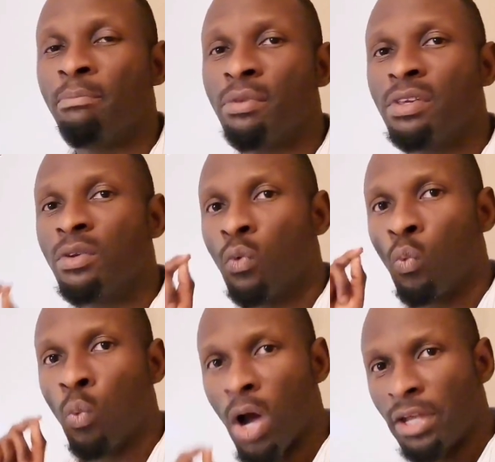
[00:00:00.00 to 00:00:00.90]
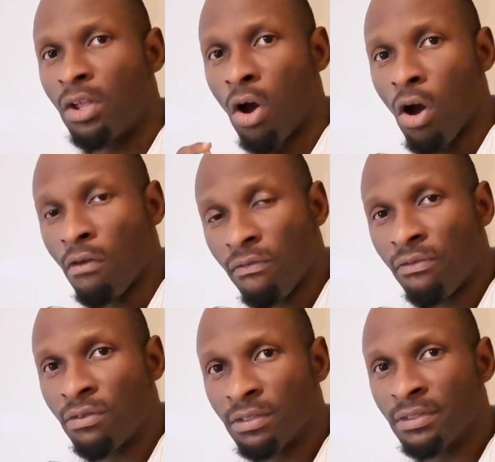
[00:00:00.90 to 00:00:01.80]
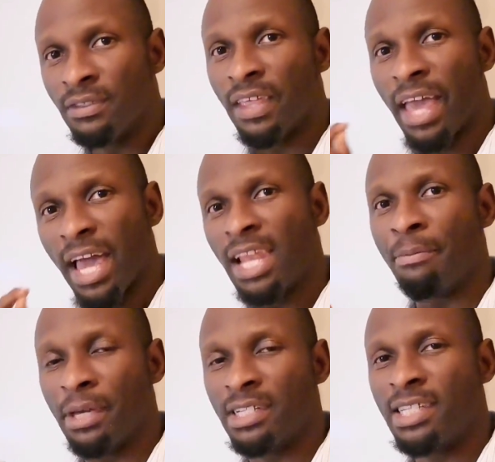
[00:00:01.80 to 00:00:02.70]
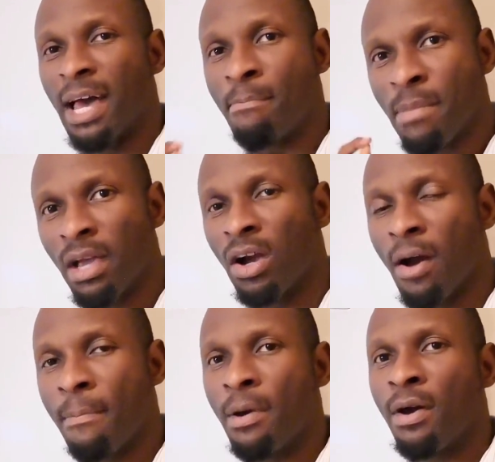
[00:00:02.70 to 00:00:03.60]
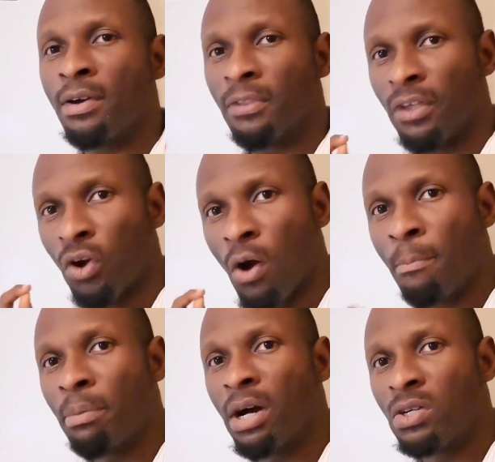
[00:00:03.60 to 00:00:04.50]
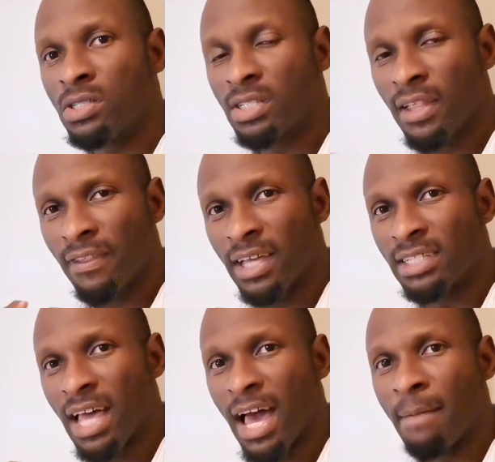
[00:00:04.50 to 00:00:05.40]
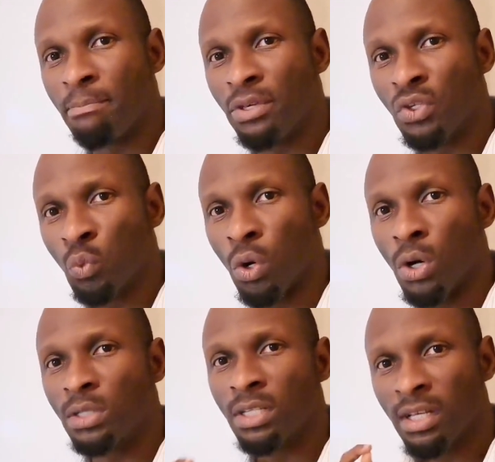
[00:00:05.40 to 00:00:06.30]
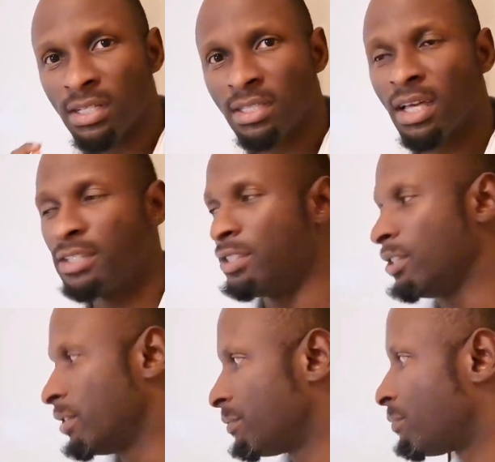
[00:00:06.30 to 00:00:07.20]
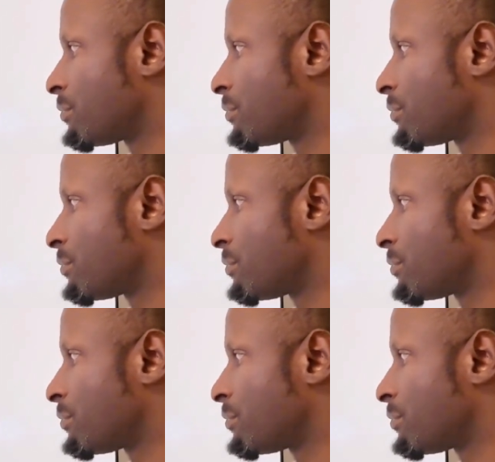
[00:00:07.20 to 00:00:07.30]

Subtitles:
be one of the elements that make up the compounds that are being what? Studied.